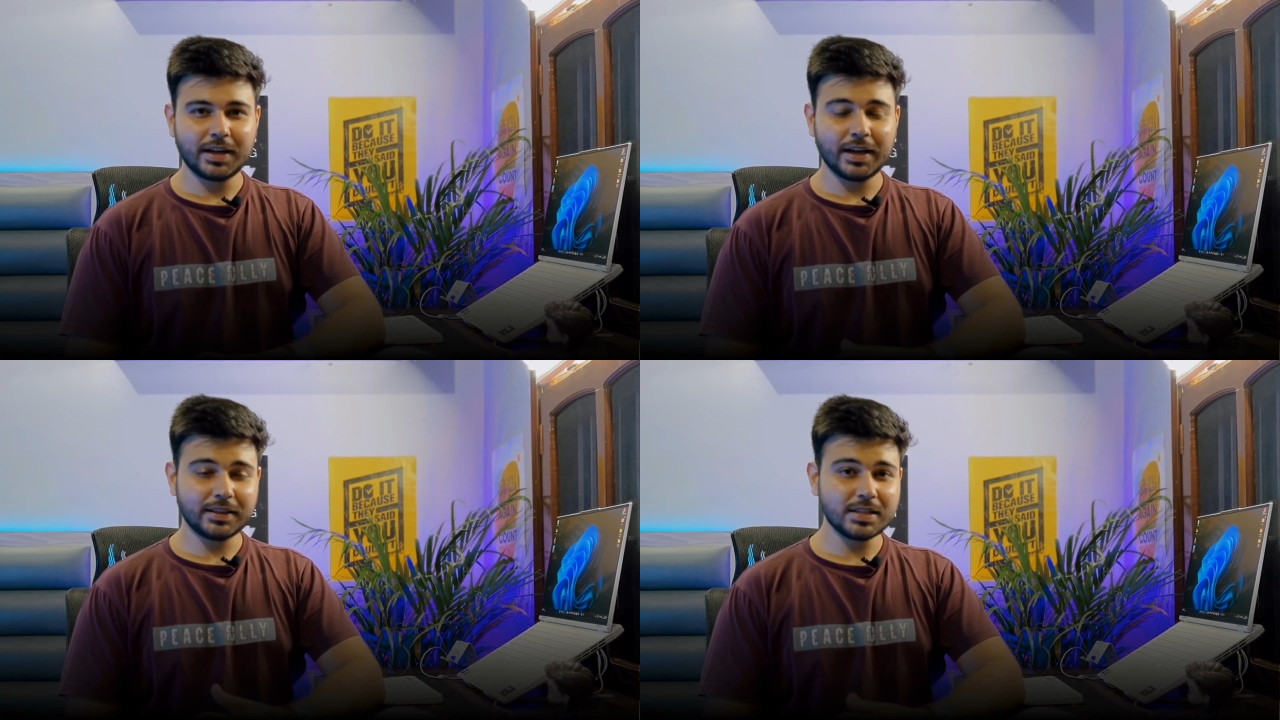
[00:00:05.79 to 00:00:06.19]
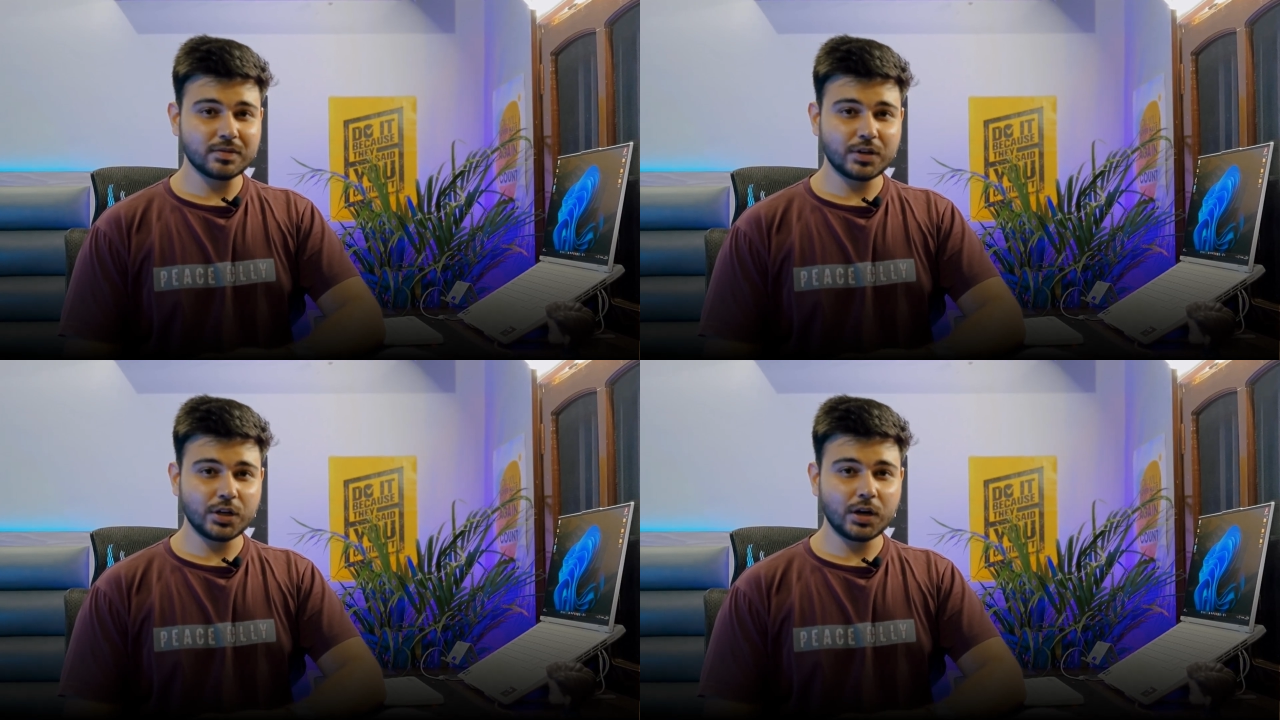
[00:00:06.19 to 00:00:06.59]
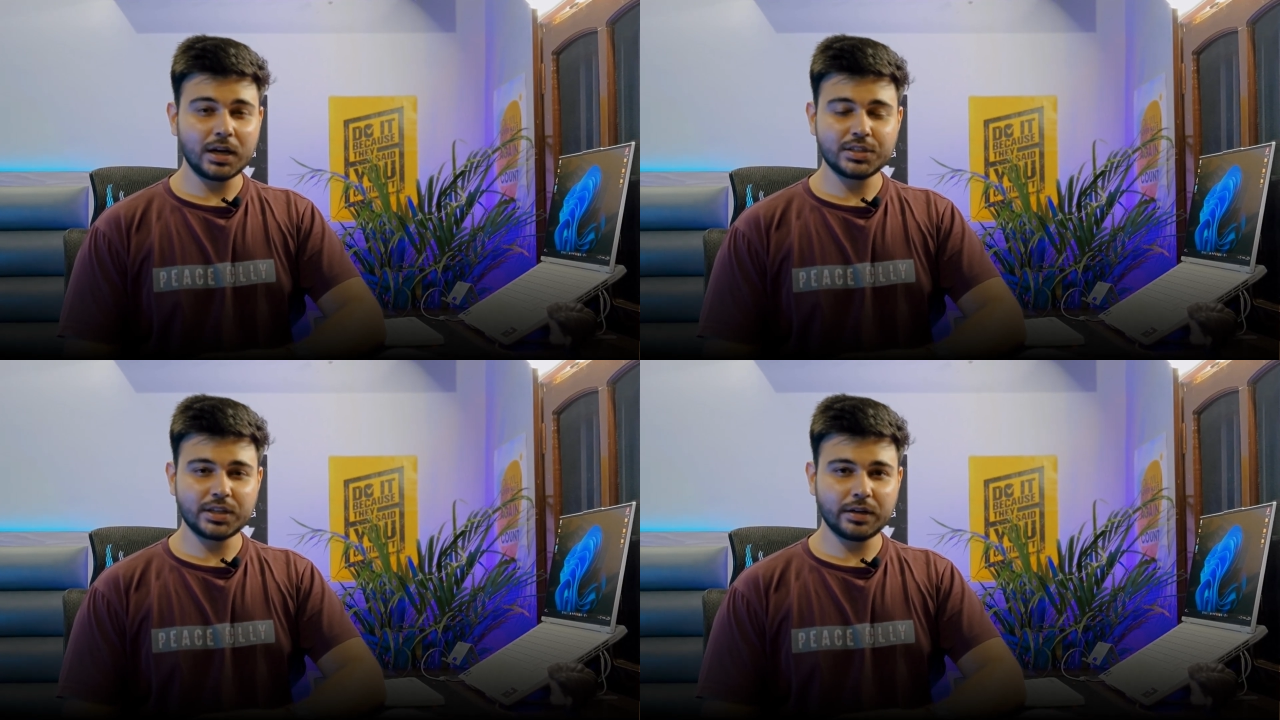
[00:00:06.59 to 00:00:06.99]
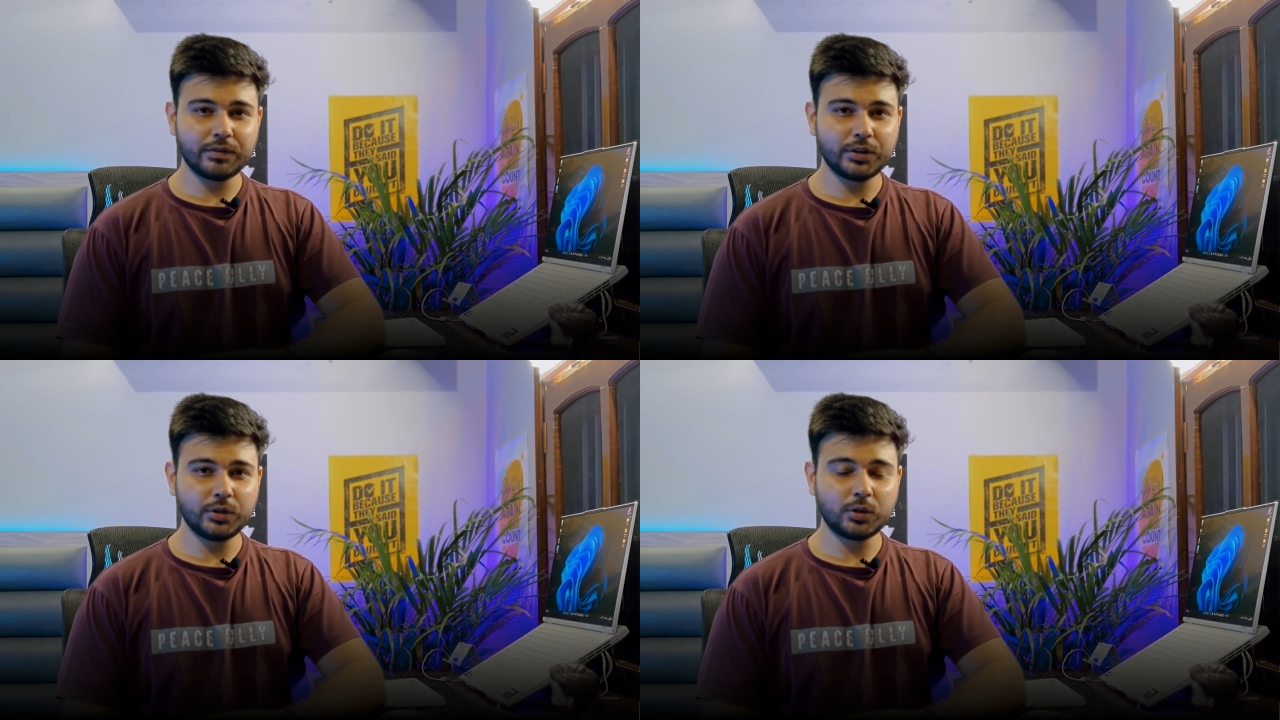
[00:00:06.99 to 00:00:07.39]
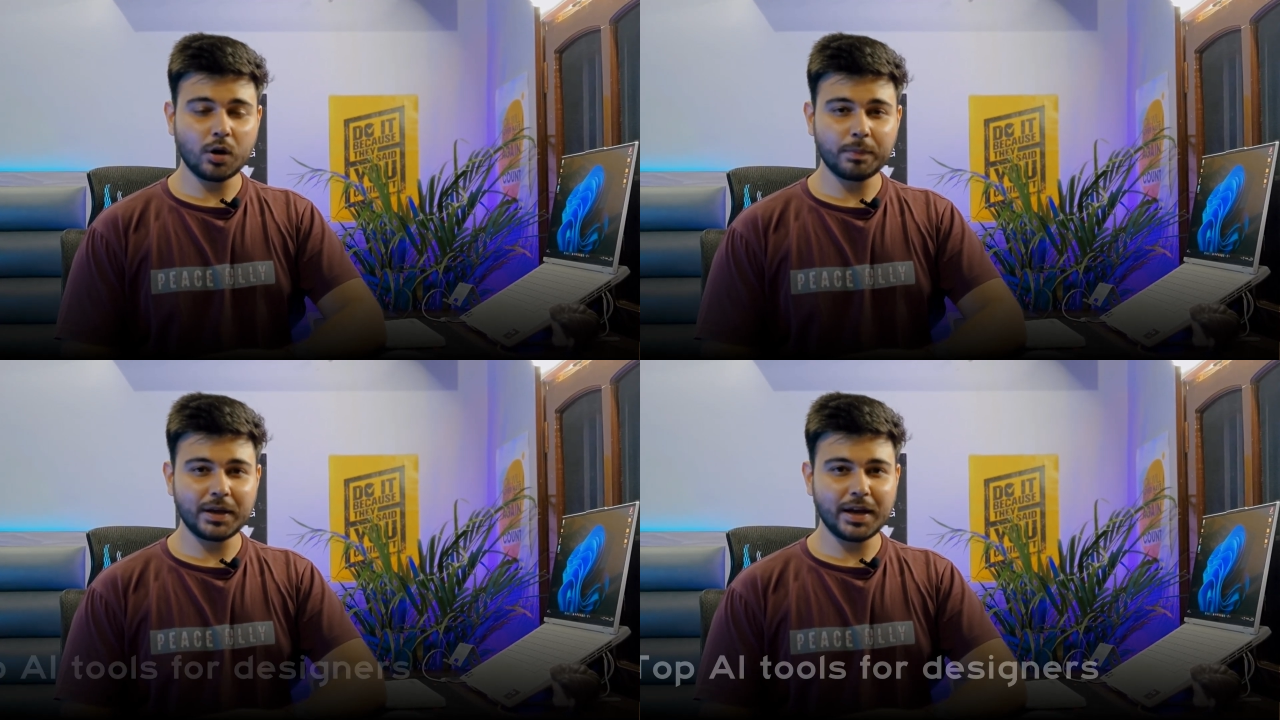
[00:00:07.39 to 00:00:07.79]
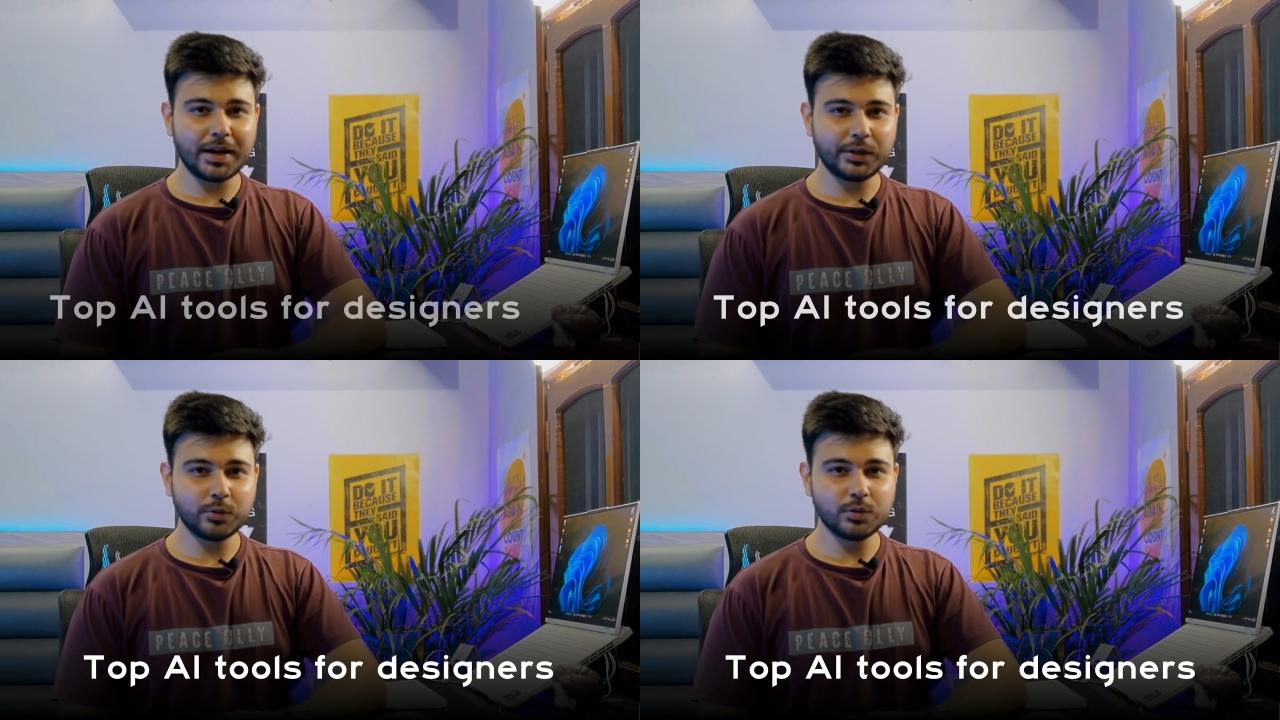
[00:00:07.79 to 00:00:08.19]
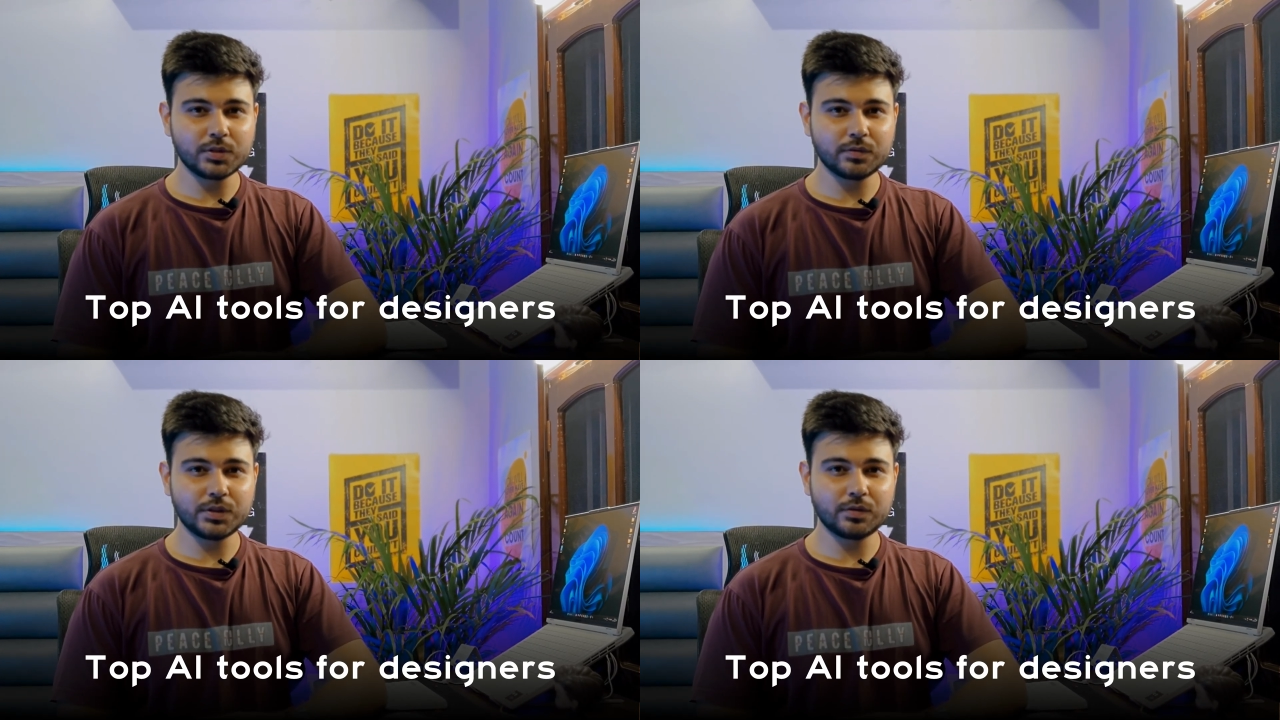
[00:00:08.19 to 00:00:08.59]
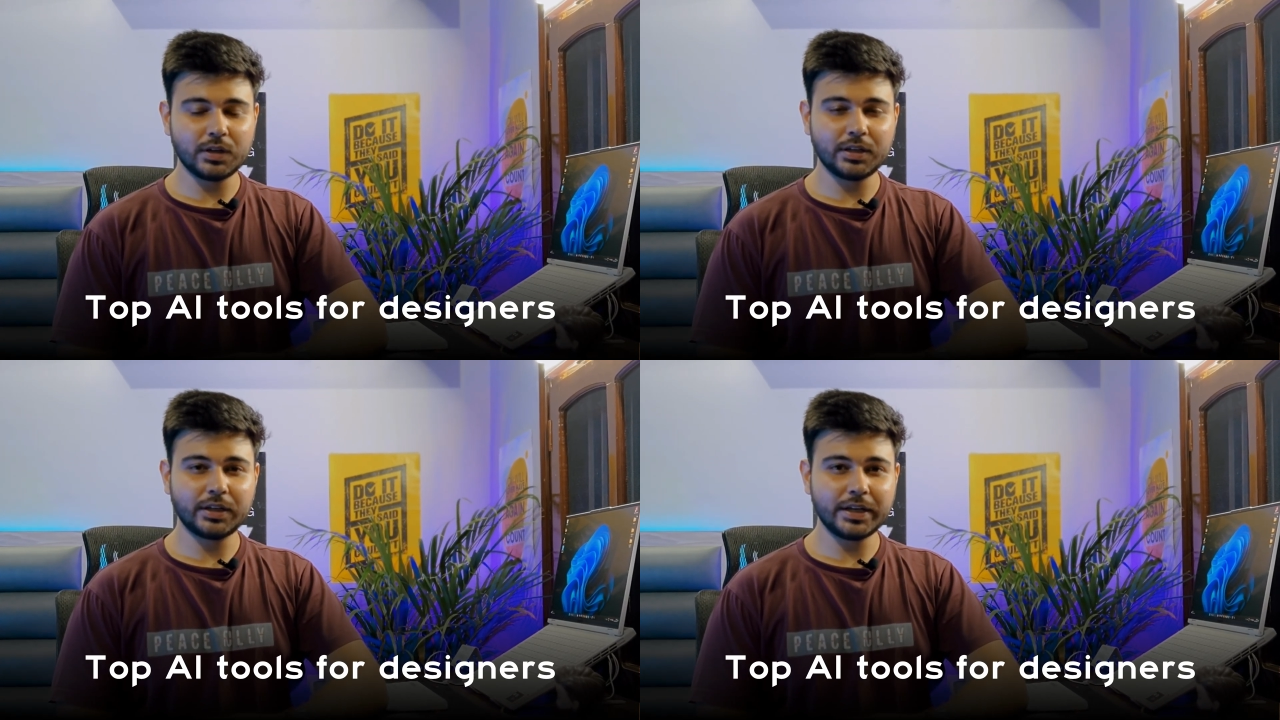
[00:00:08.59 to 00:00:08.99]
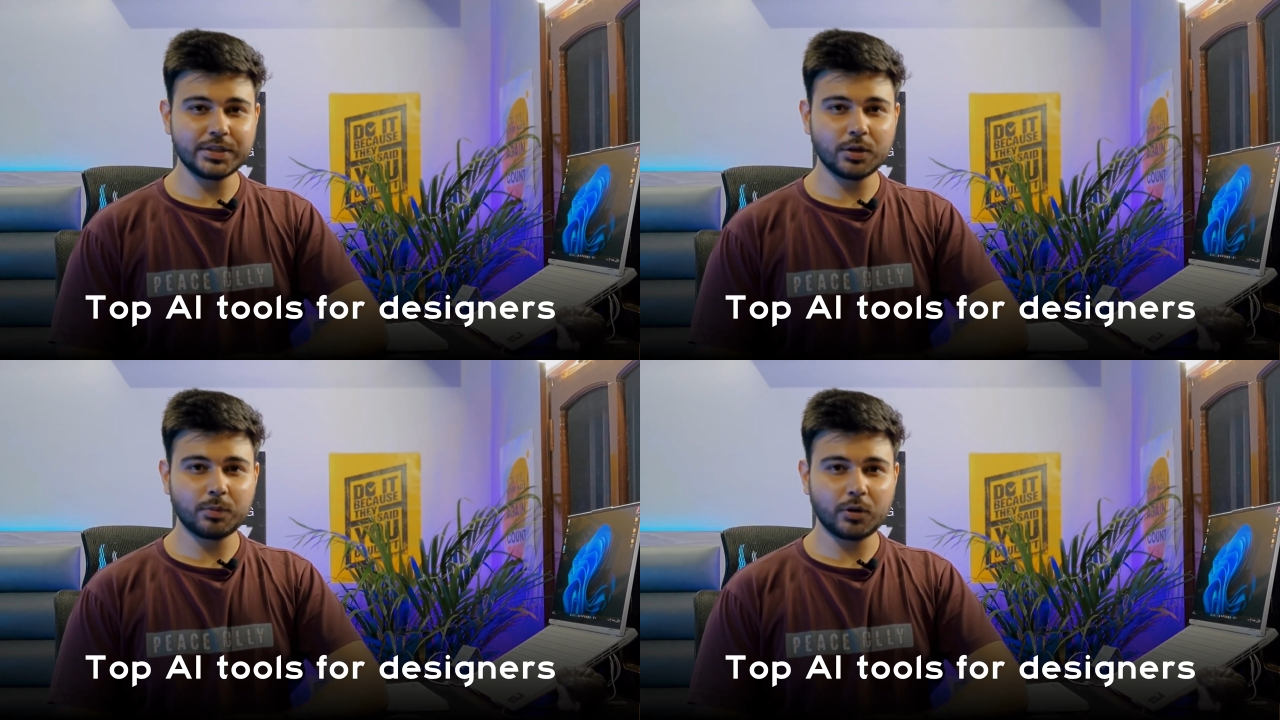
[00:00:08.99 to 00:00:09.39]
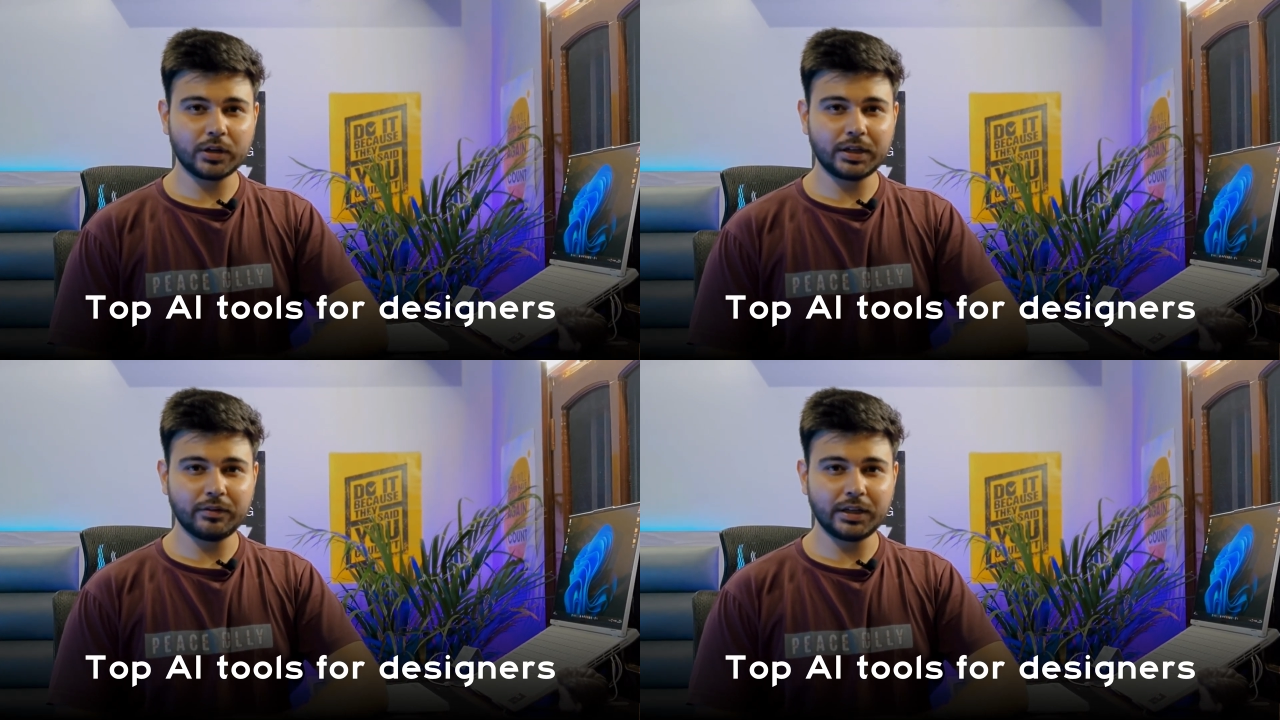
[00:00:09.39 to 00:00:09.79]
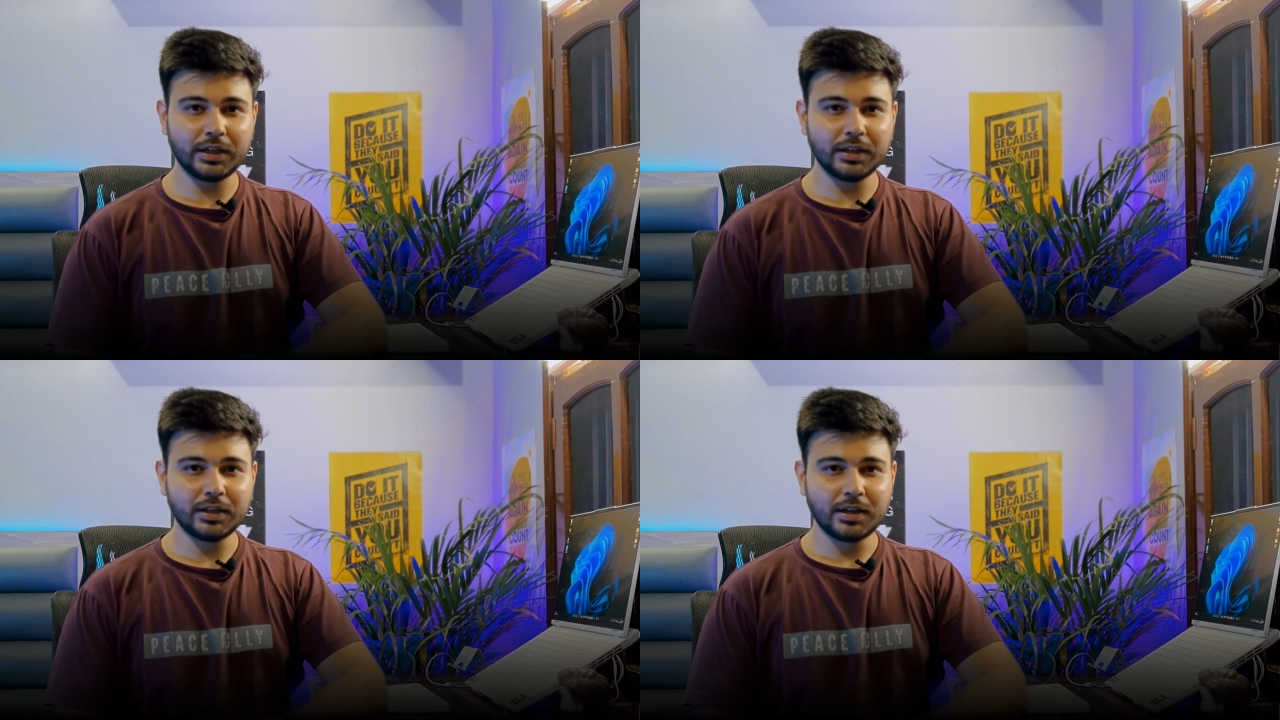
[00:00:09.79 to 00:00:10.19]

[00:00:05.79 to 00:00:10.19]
In this video, I'll share with you top AI tools which will increase your productivity